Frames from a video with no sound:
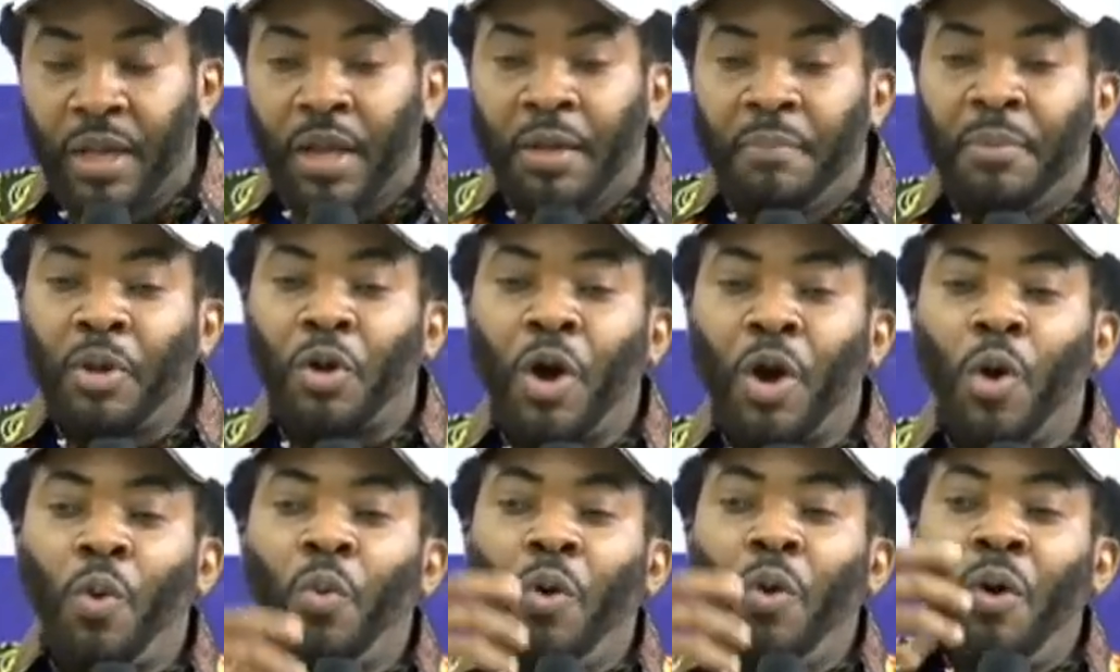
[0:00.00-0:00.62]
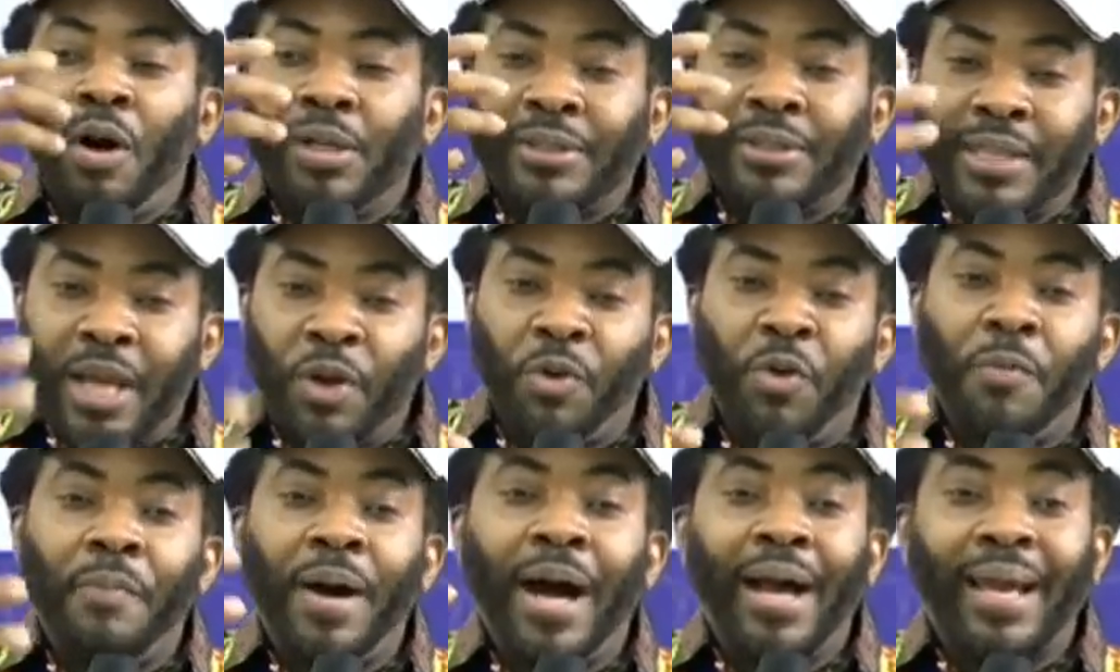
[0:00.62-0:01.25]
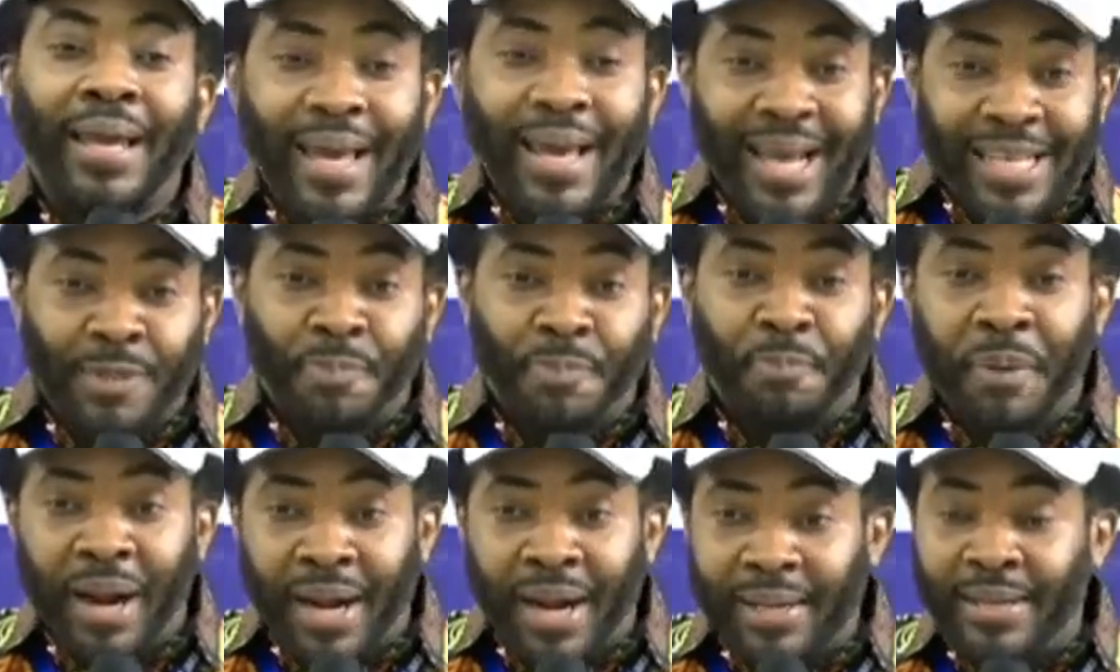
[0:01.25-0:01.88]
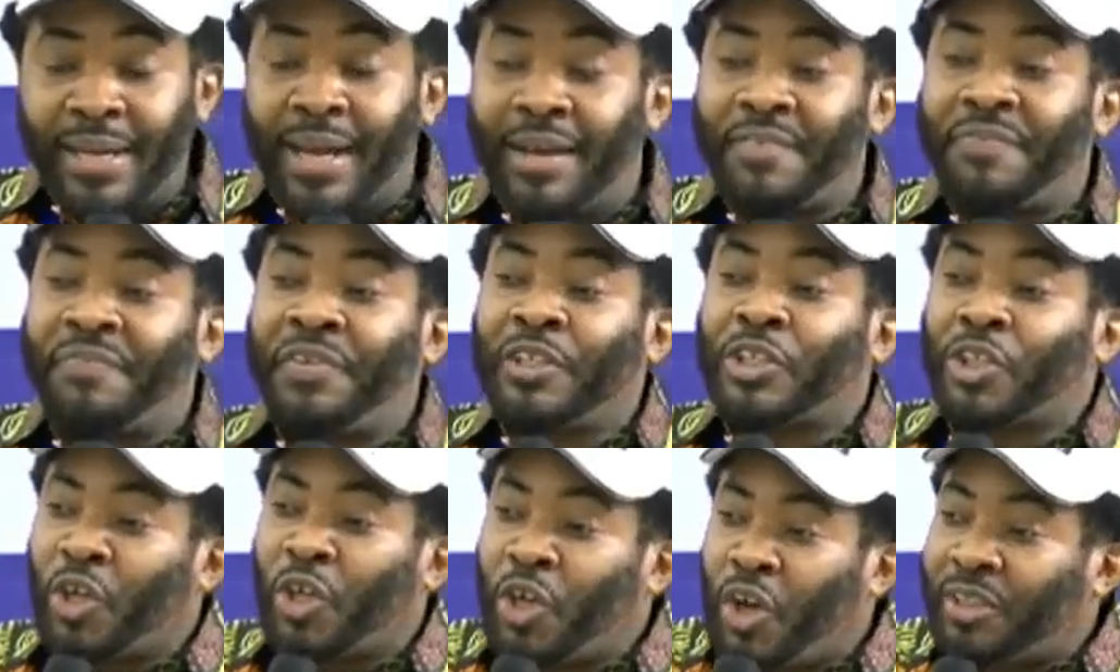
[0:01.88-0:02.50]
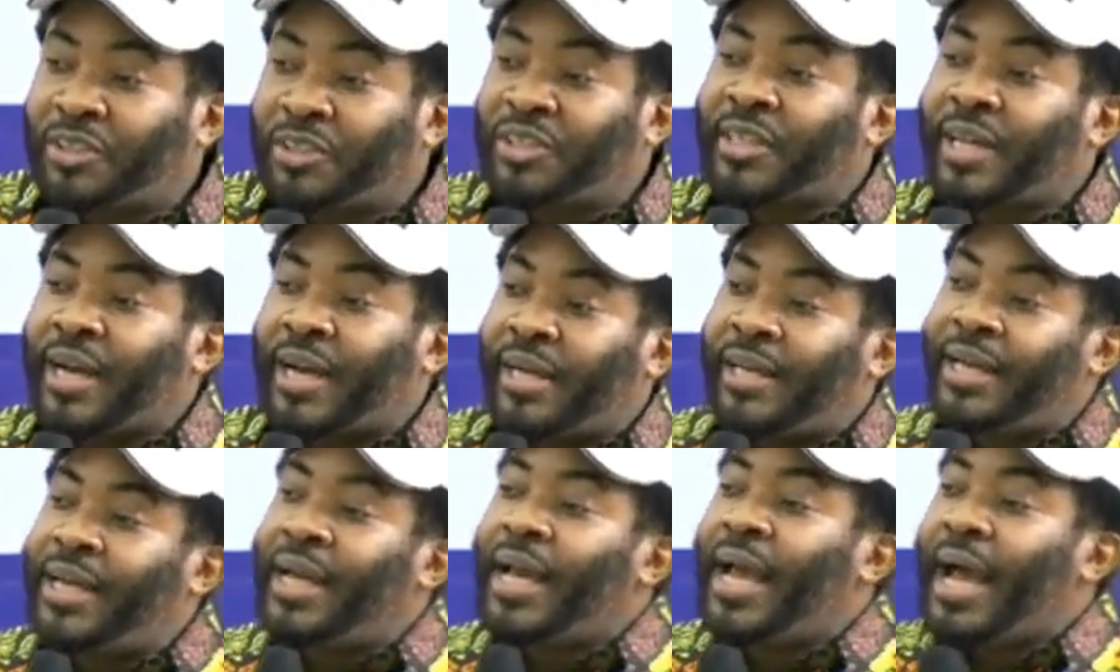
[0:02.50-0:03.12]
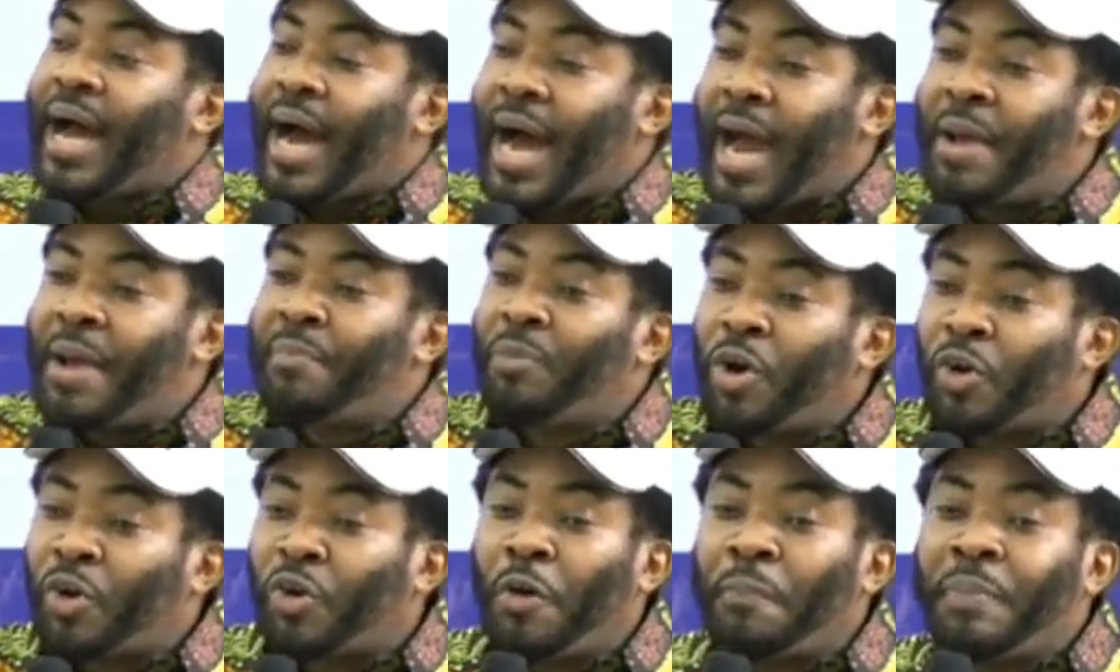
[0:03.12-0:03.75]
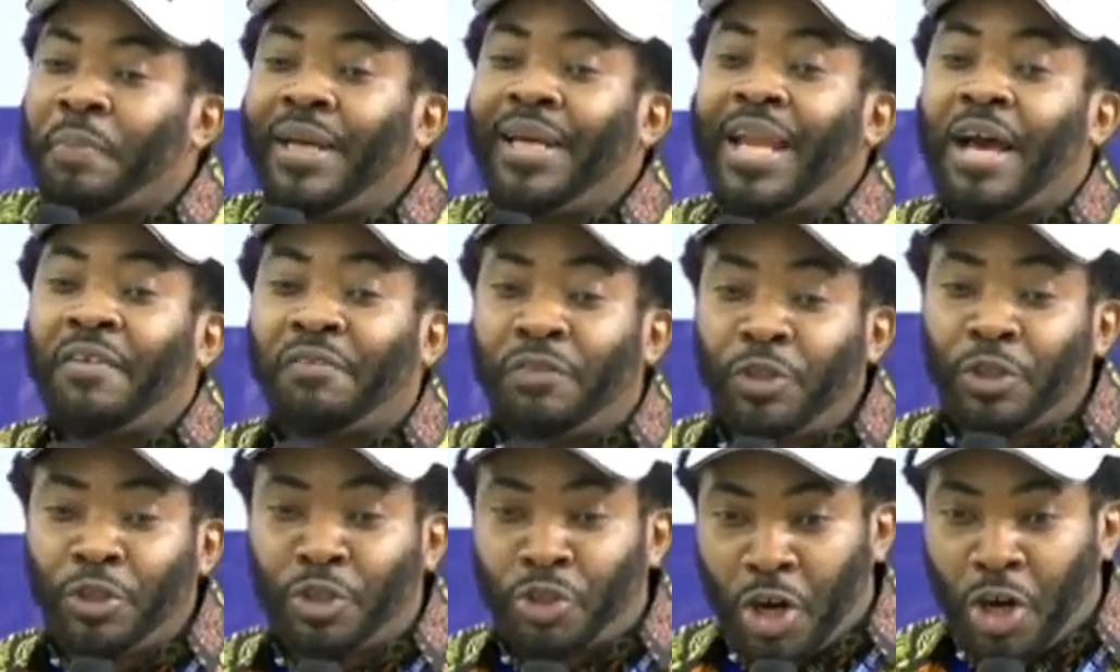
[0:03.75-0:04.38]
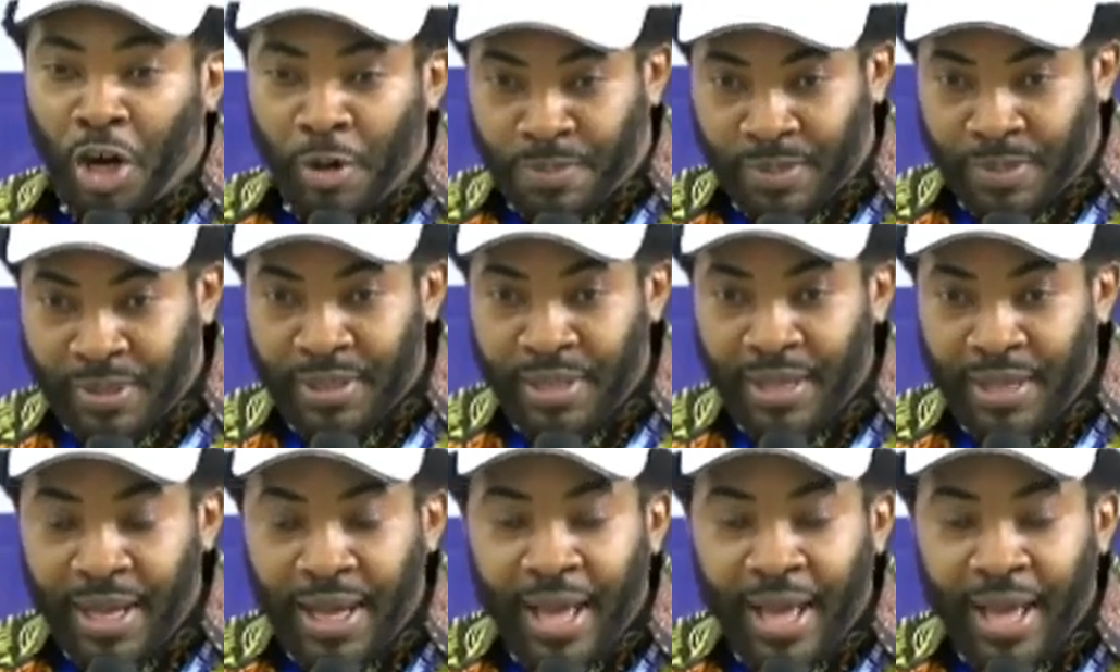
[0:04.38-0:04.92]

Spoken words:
Because once a woman gets pregnant, physiologically, her hemoglobin level drops.